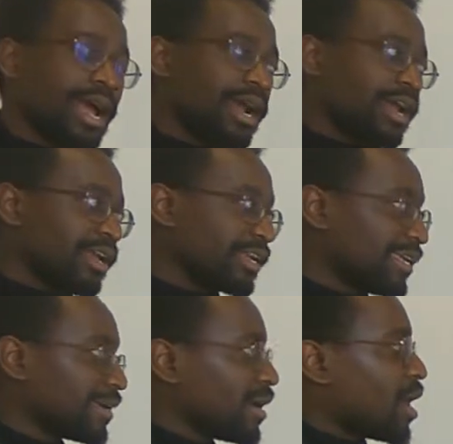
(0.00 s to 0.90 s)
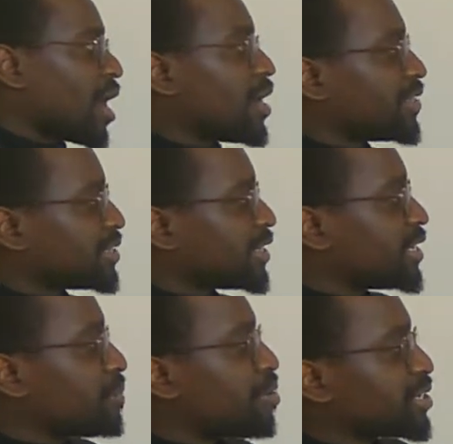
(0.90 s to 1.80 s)
Currently, there's
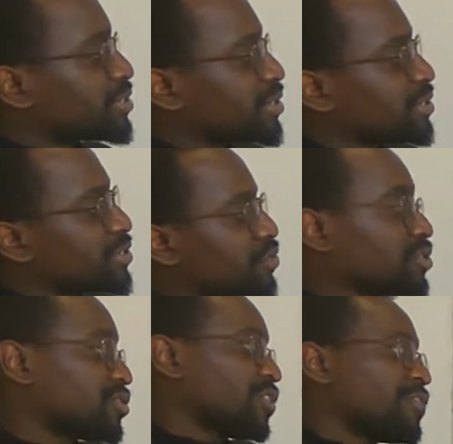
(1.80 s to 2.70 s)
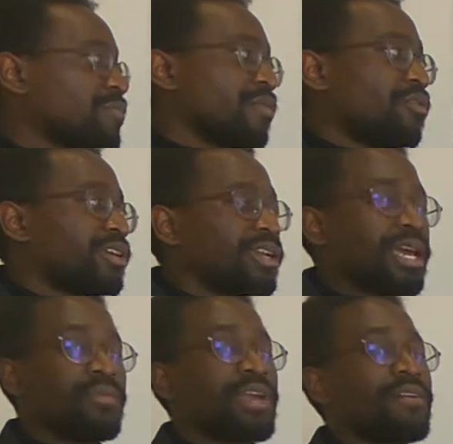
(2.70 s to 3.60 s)
in-app purchases, which is on a premium model,
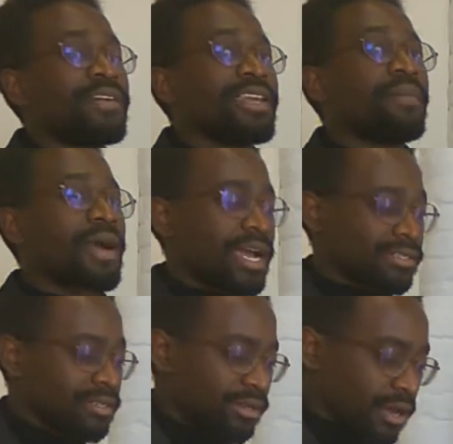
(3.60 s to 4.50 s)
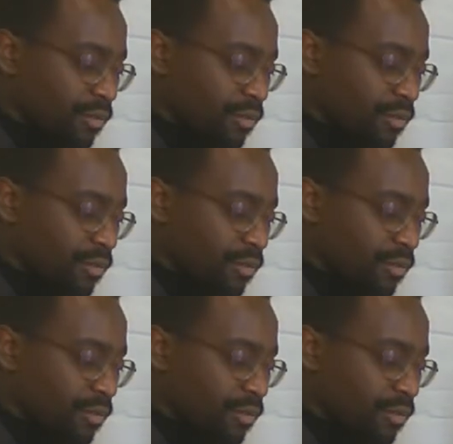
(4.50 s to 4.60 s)
and we have in-app ads.